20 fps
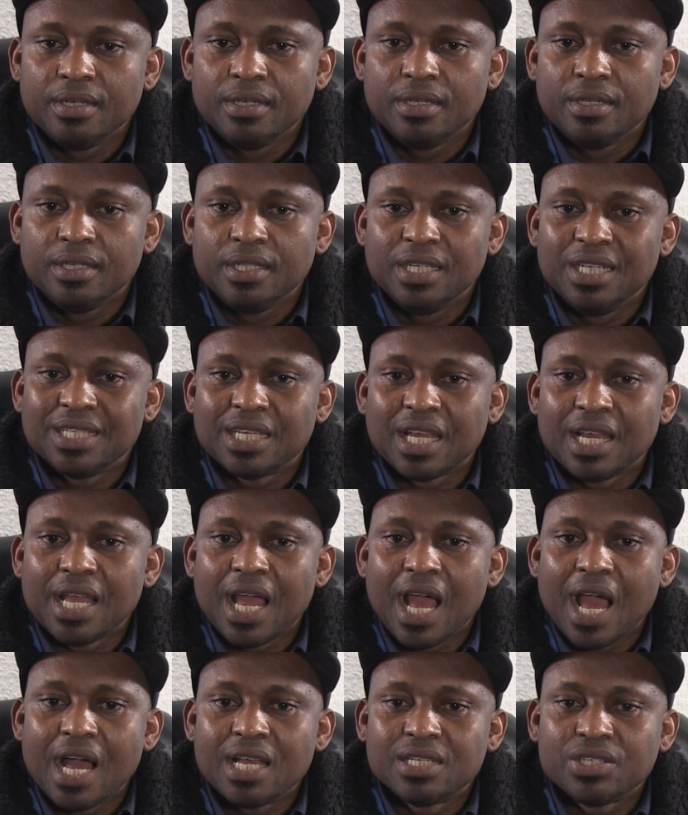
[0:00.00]
the
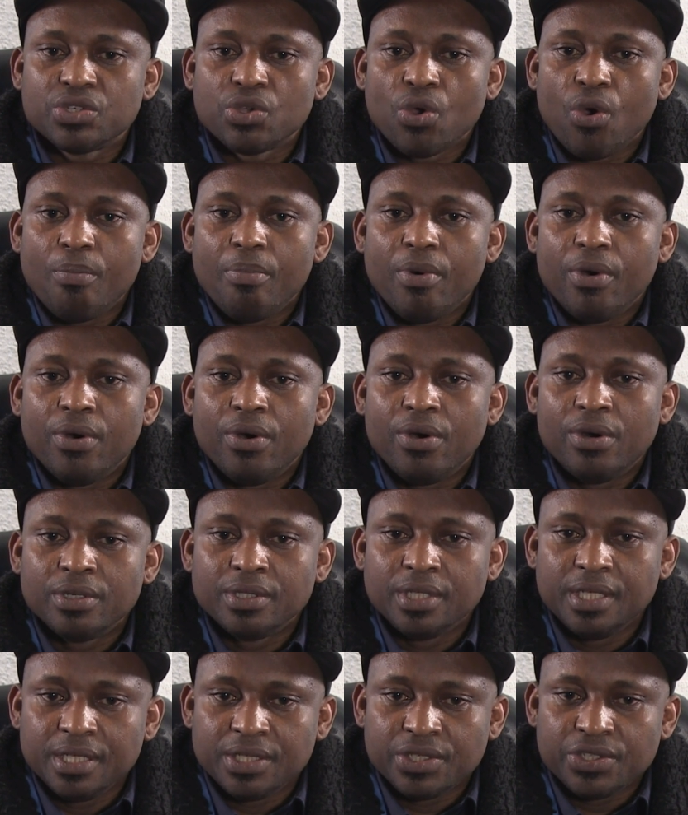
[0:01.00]
tire absorb all
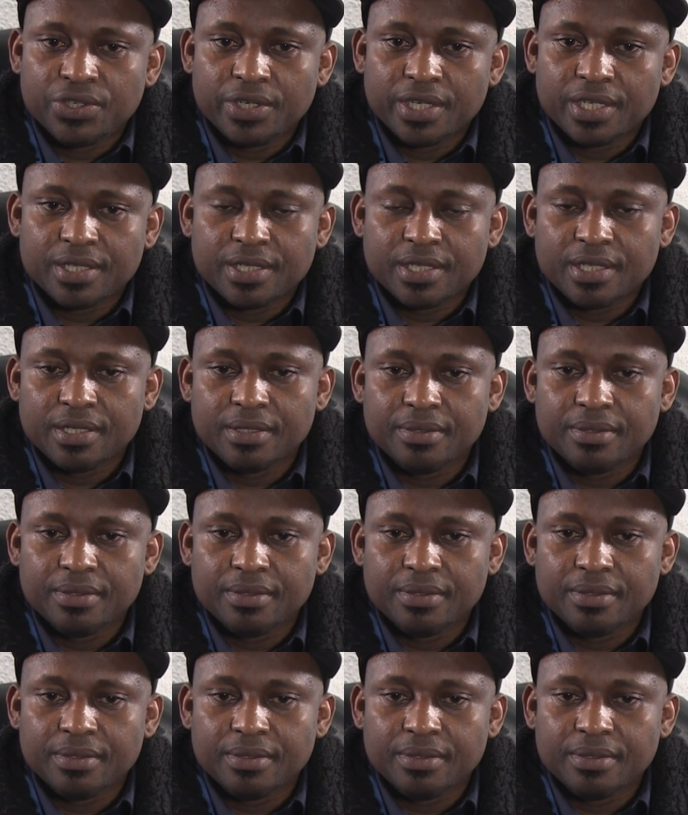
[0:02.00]
this stress.